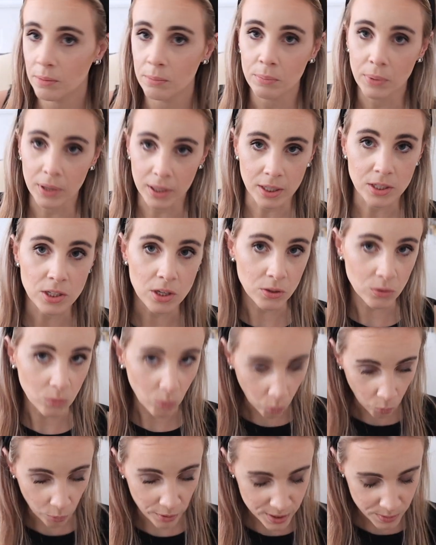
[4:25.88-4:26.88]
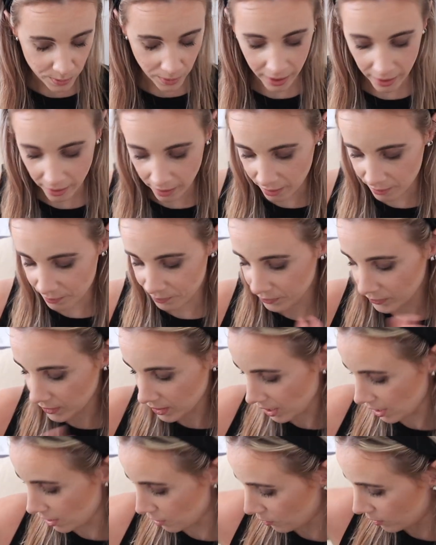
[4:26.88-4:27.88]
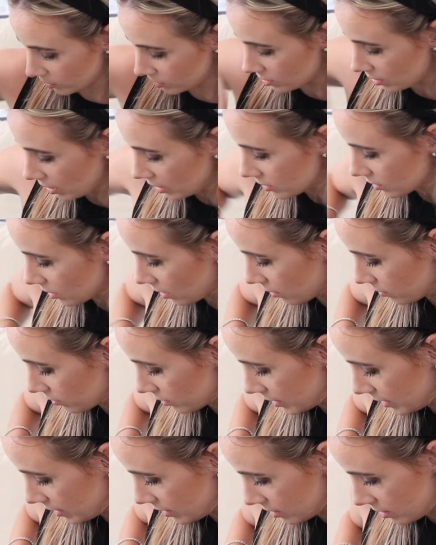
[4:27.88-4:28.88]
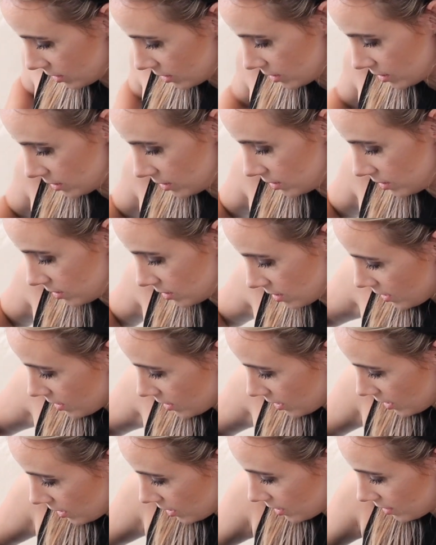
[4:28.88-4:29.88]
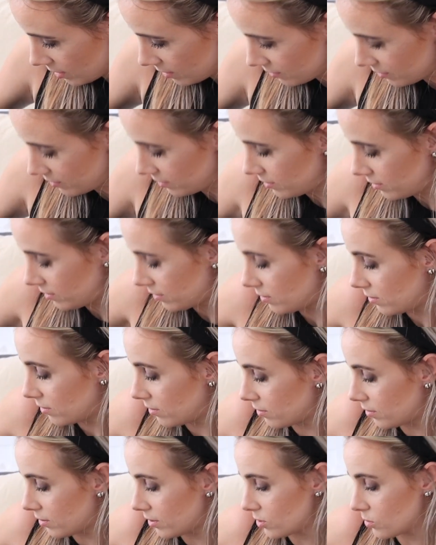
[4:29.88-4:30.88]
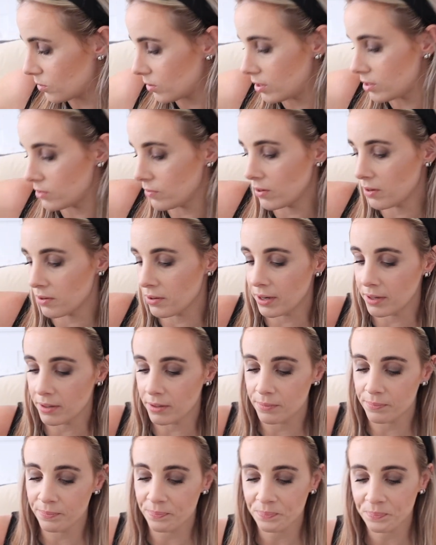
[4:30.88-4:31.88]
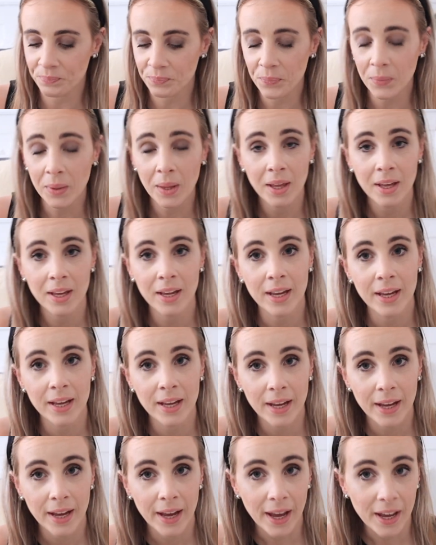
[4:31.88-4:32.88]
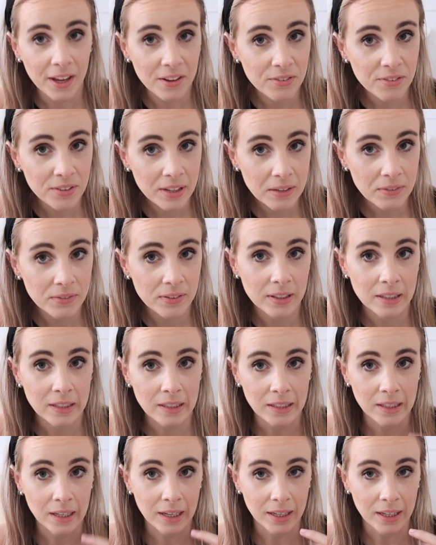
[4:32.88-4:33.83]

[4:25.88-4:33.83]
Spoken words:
but I don't always buy gum. Anyway, so that's currently in there. Then, this one is very random. Hay fever,